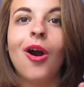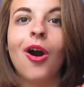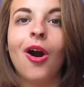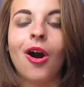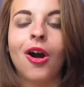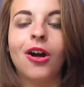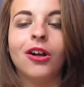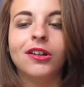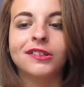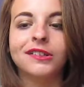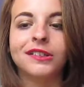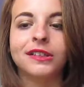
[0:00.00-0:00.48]

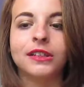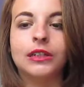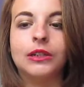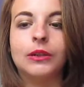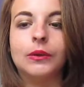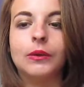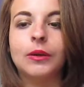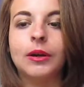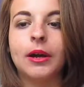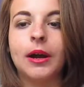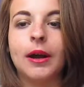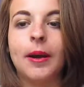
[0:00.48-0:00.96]

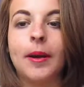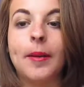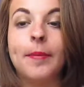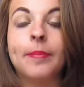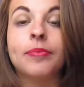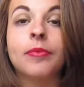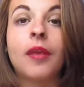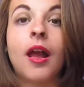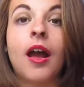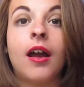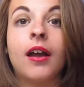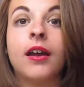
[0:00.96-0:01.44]
Also,
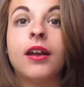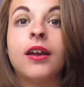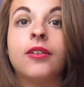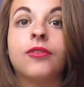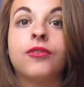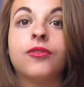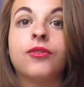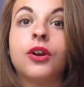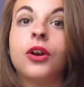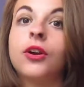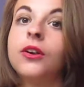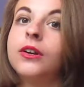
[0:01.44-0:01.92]
um, I
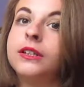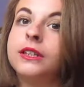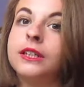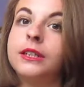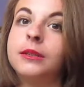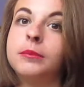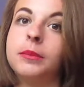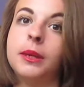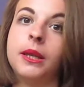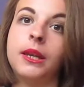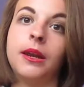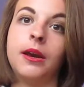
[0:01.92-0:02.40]
have currently
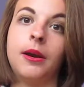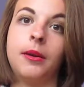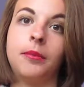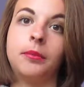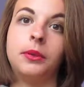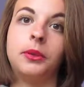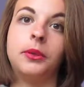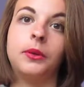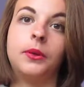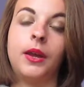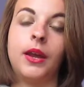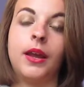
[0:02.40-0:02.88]
been
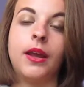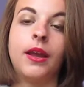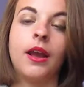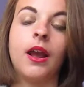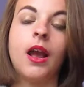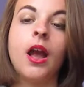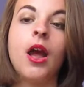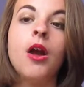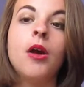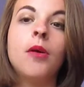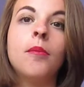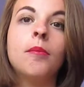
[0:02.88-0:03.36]
uploading
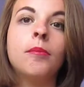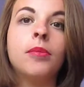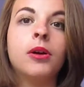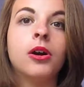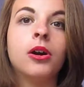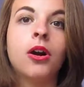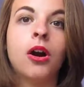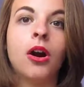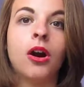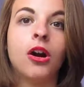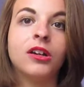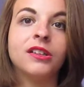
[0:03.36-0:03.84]

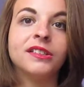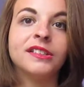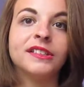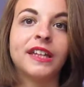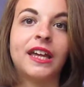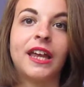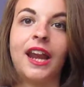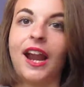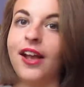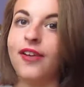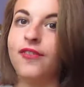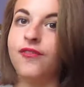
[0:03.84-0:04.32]
book hauls
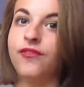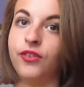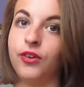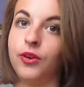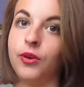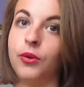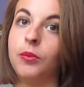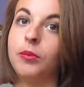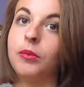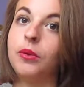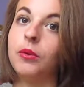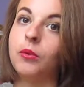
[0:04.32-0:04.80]
that I
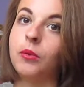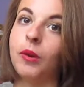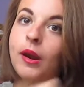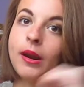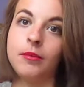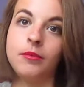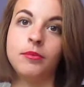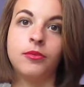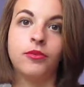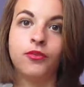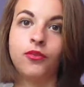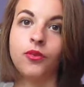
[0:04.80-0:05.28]
filmed
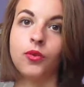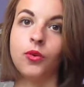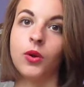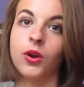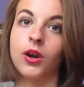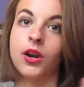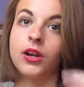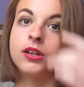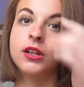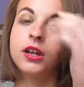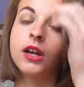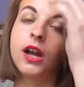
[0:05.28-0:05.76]
right
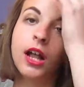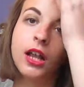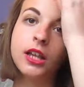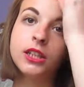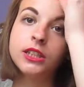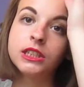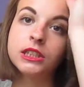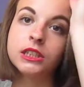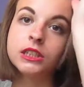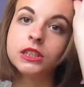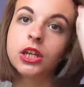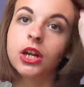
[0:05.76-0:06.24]
before
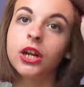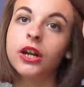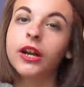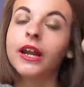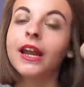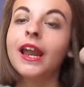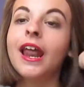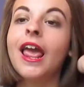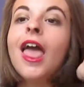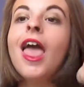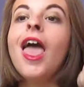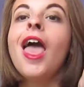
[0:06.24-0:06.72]
college
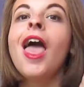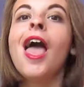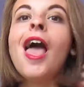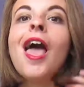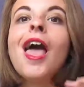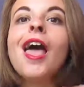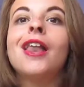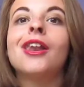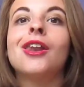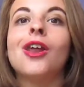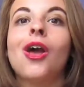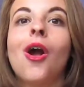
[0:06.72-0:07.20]
started,
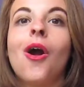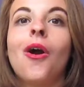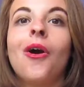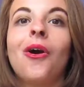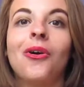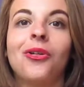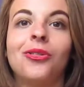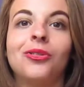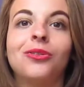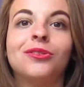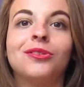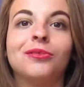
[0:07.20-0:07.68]
and
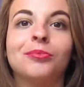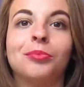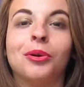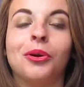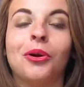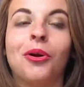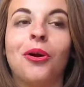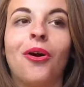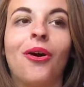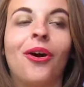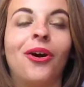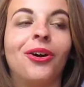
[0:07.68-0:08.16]
all those book
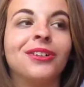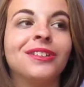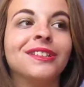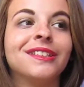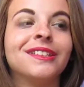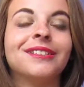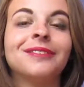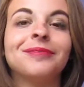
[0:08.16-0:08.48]
hauls